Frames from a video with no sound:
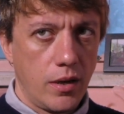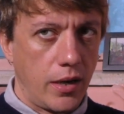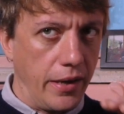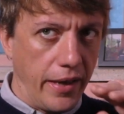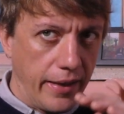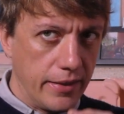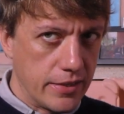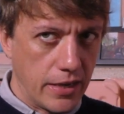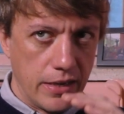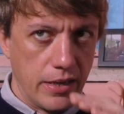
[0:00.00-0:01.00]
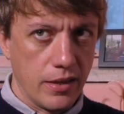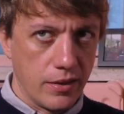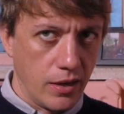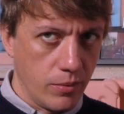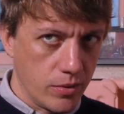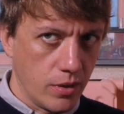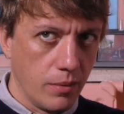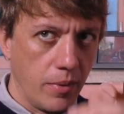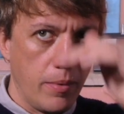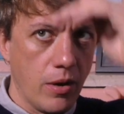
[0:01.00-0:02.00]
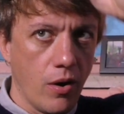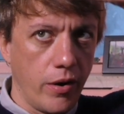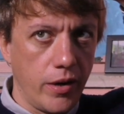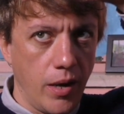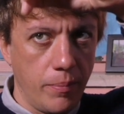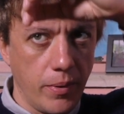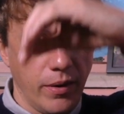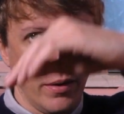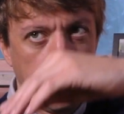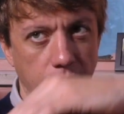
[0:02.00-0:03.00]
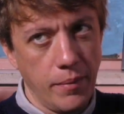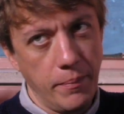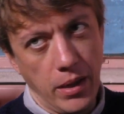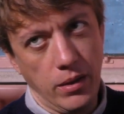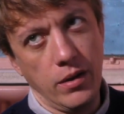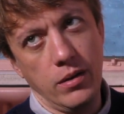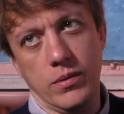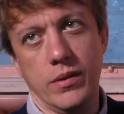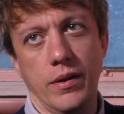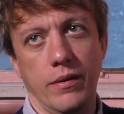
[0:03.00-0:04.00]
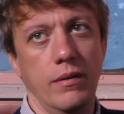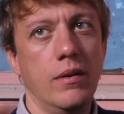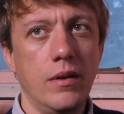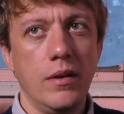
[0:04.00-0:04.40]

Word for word: kind of had this idea that it was going to maybe arc up and then get mellow and then